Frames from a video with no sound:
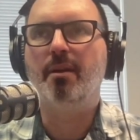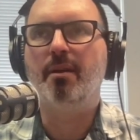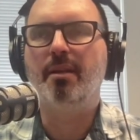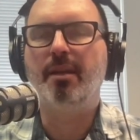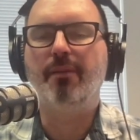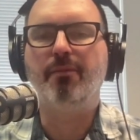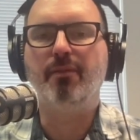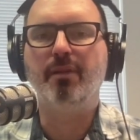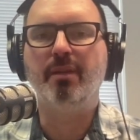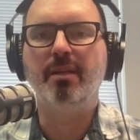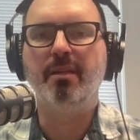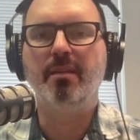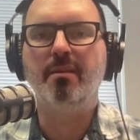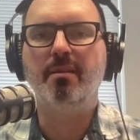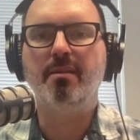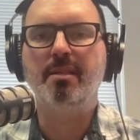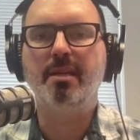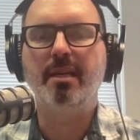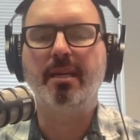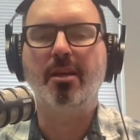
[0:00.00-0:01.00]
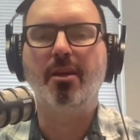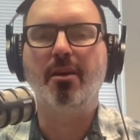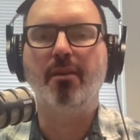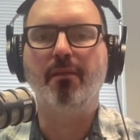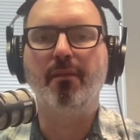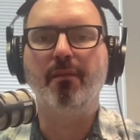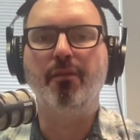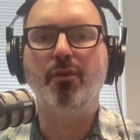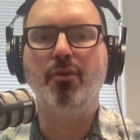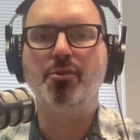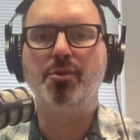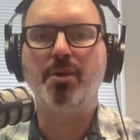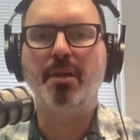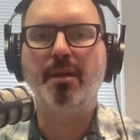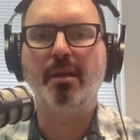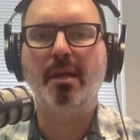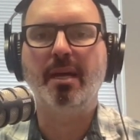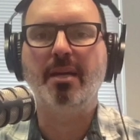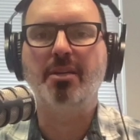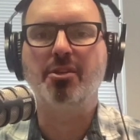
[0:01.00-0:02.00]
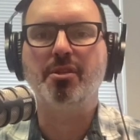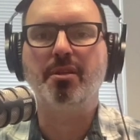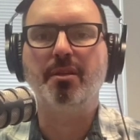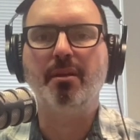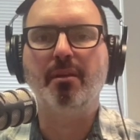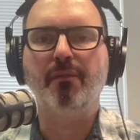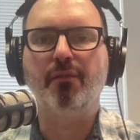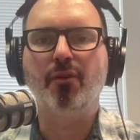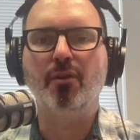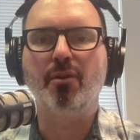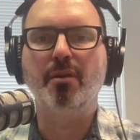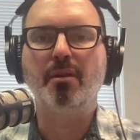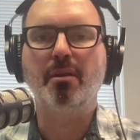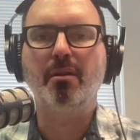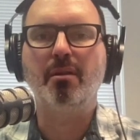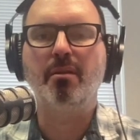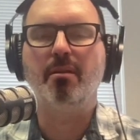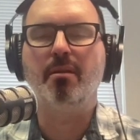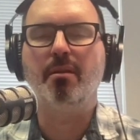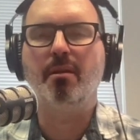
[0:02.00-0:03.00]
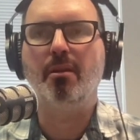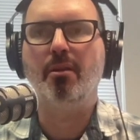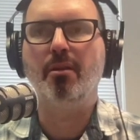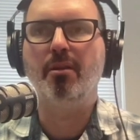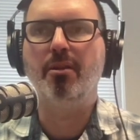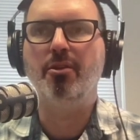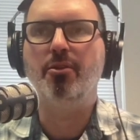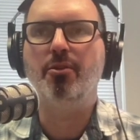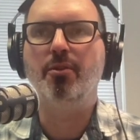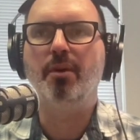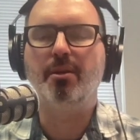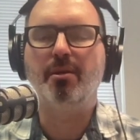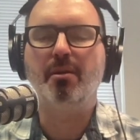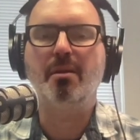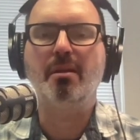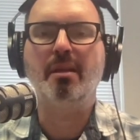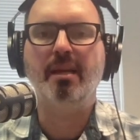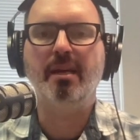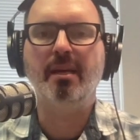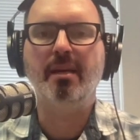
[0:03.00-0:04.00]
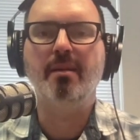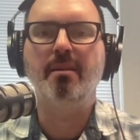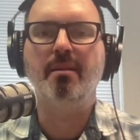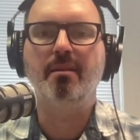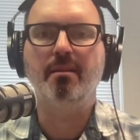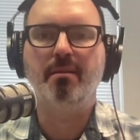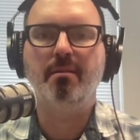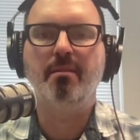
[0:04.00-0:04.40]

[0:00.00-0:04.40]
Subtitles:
definitely take care of a few transactions first so that you understand